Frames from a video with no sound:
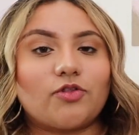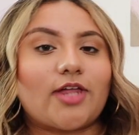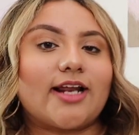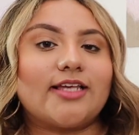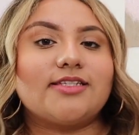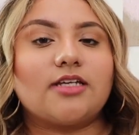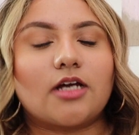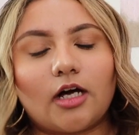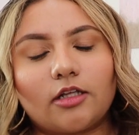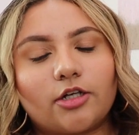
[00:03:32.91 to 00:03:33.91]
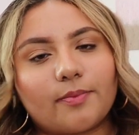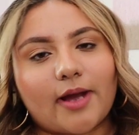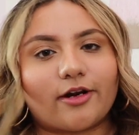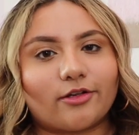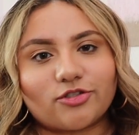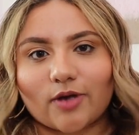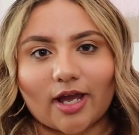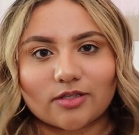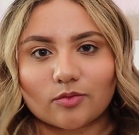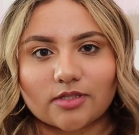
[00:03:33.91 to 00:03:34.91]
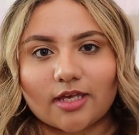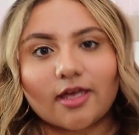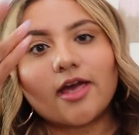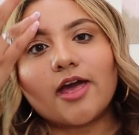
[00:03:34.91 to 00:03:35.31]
that is the color patterns you guys will see